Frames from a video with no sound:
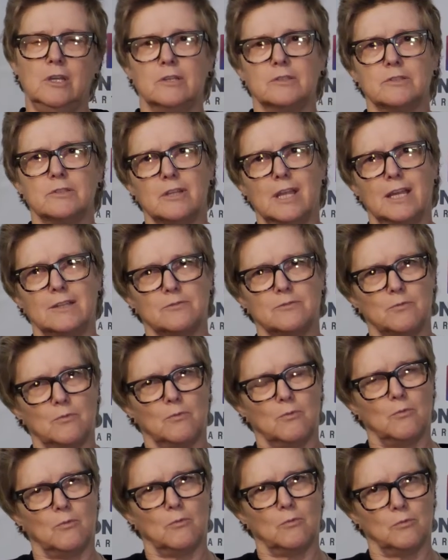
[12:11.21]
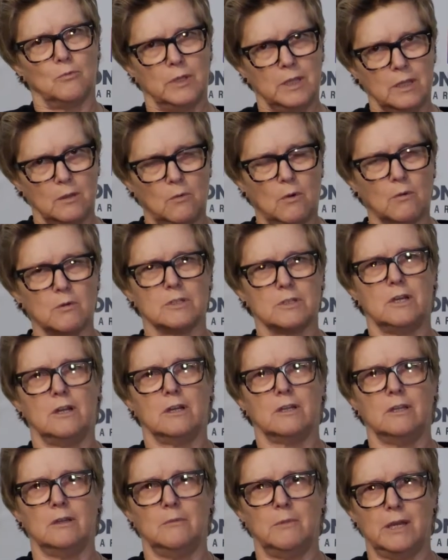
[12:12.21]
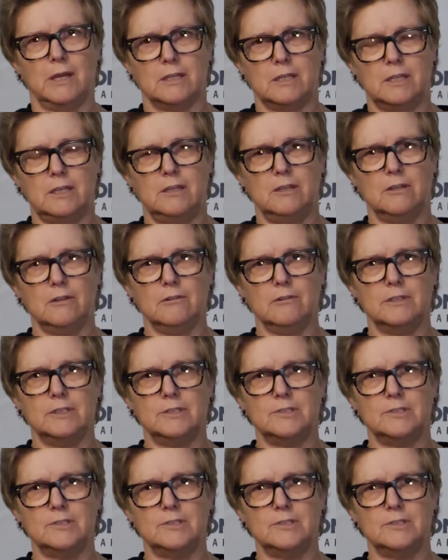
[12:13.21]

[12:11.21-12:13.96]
So that's really what we're talking about here.